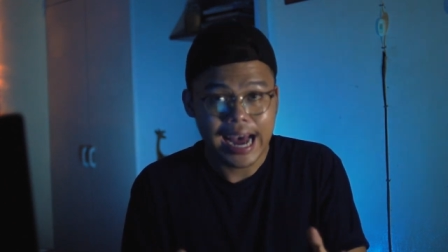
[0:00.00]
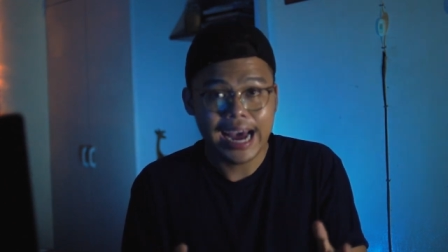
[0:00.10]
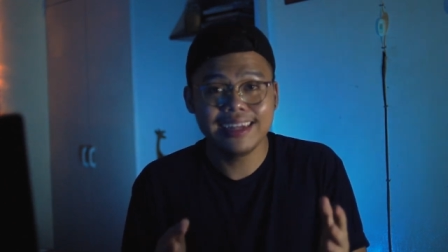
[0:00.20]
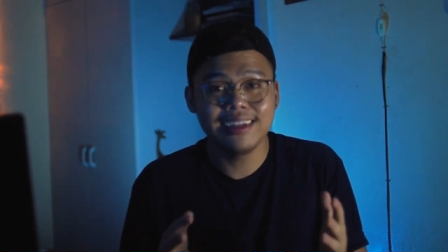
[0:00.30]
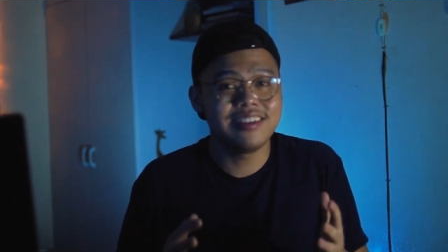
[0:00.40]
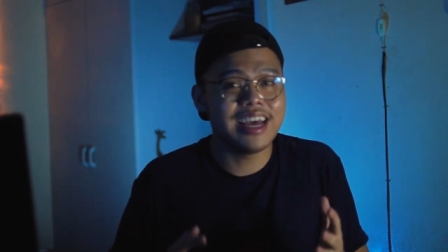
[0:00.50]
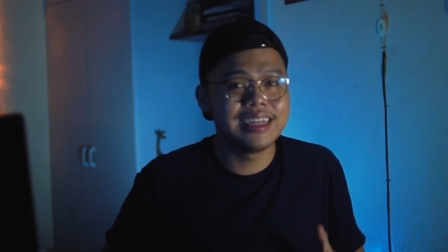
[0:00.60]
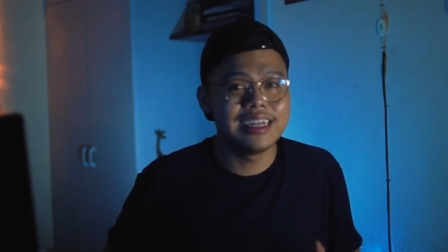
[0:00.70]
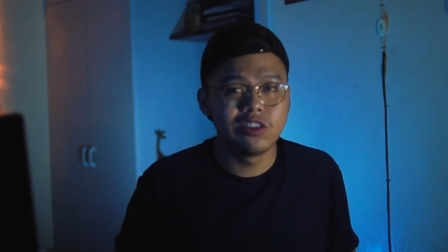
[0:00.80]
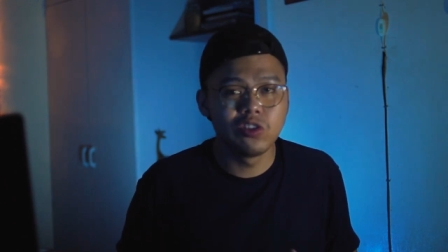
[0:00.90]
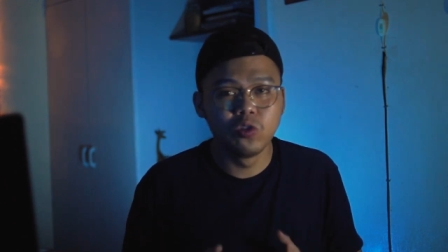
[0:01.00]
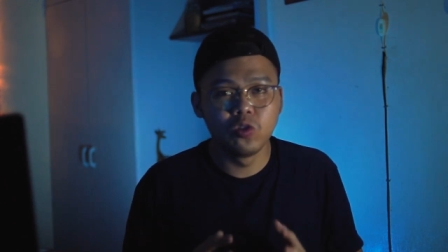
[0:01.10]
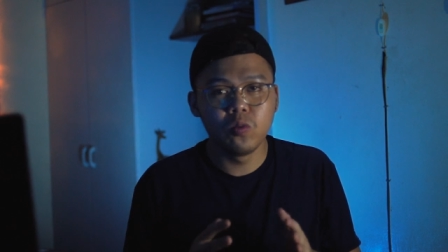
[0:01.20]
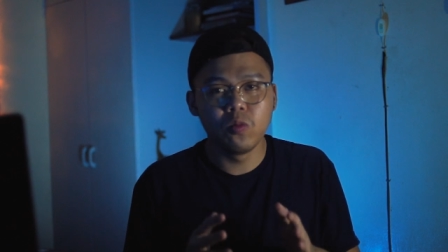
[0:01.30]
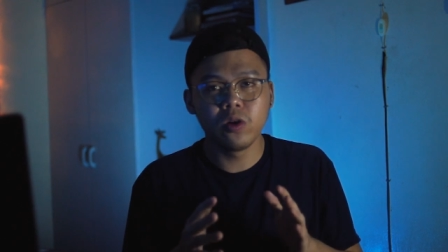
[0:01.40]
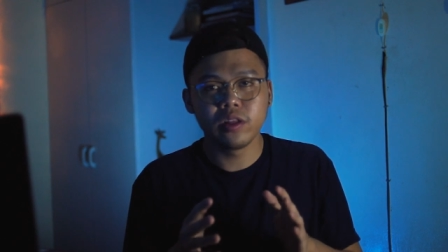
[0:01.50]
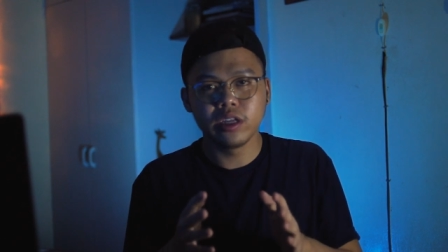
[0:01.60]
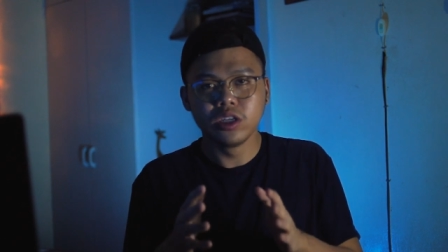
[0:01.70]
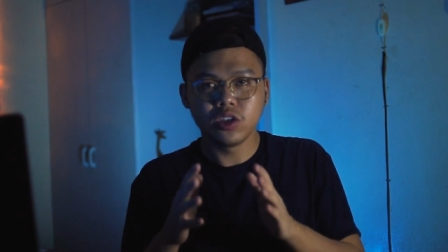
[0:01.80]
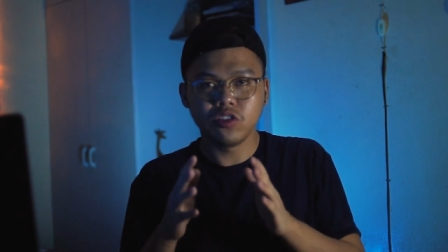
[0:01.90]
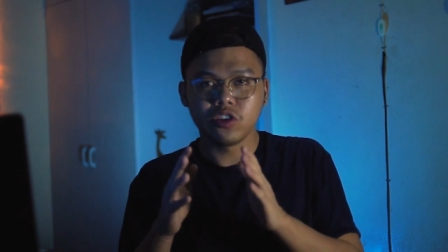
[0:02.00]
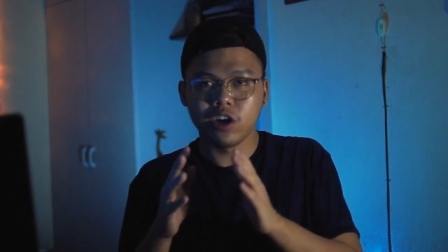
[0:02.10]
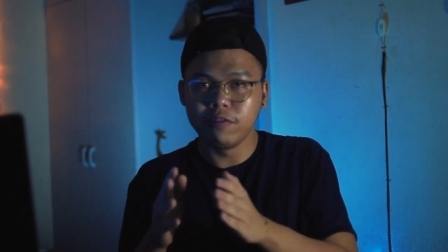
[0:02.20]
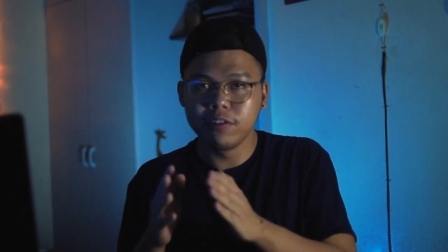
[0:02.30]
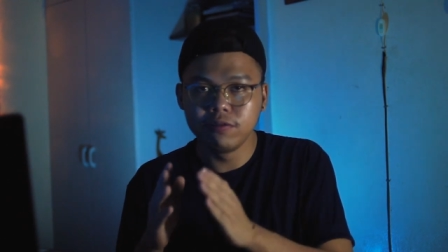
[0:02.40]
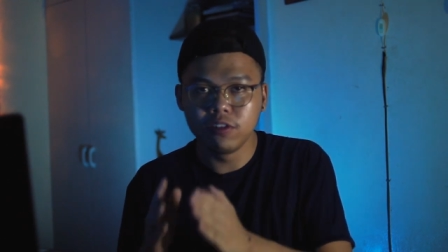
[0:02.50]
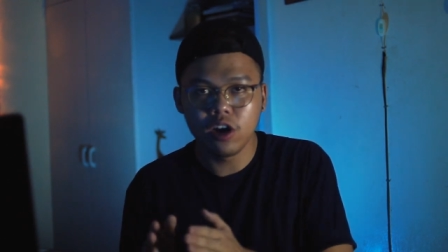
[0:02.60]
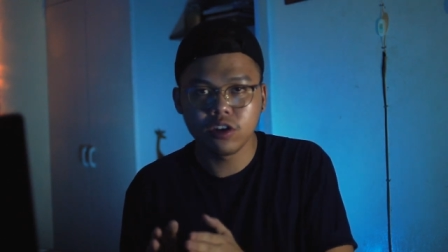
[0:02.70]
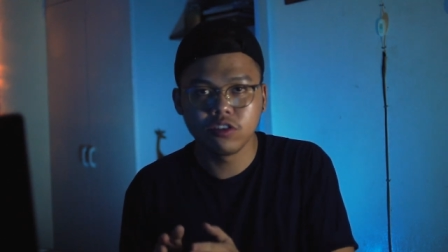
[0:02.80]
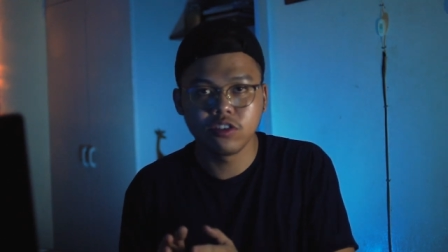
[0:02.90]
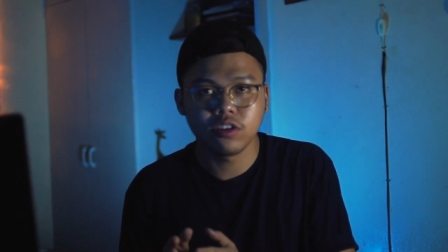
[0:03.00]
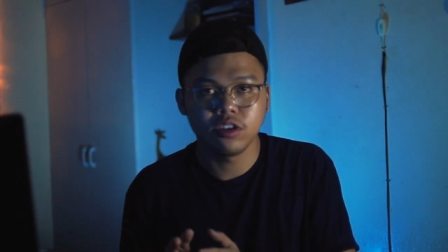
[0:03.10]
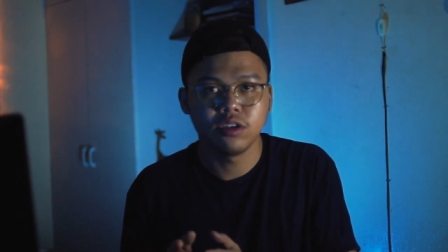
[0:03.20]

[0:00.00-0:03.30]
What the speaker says: I decided to do more than just travel vlogs,